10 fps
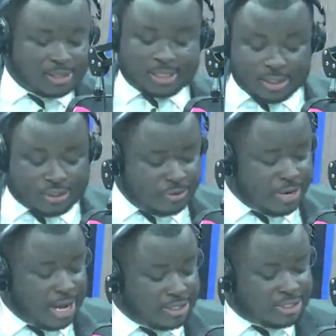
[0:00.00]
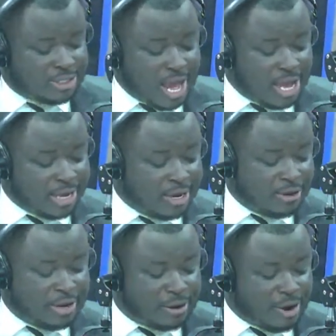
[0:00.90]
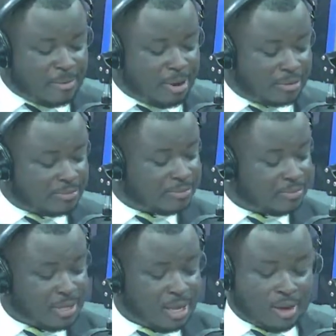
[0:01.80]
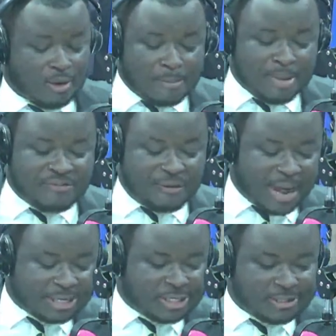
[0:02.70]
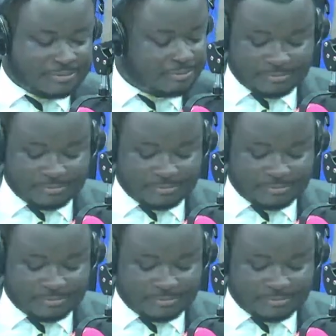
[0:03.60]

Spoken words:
Stay true with us. Now your new name come up. Bambe Fimachi.